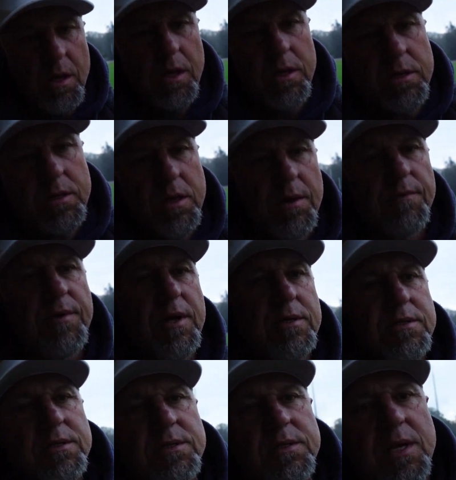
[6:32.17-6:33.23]
He's given
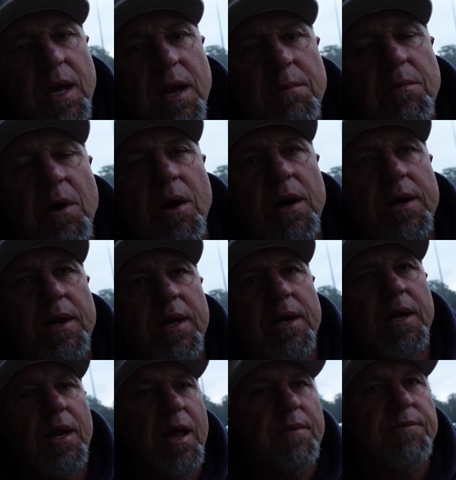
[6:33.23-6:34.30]
us a sound mind and
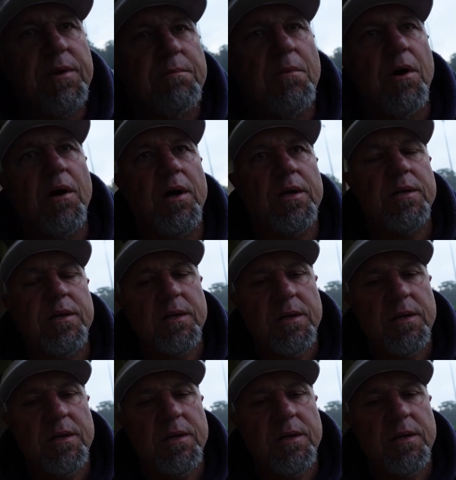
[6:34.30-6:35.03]
a loving mind.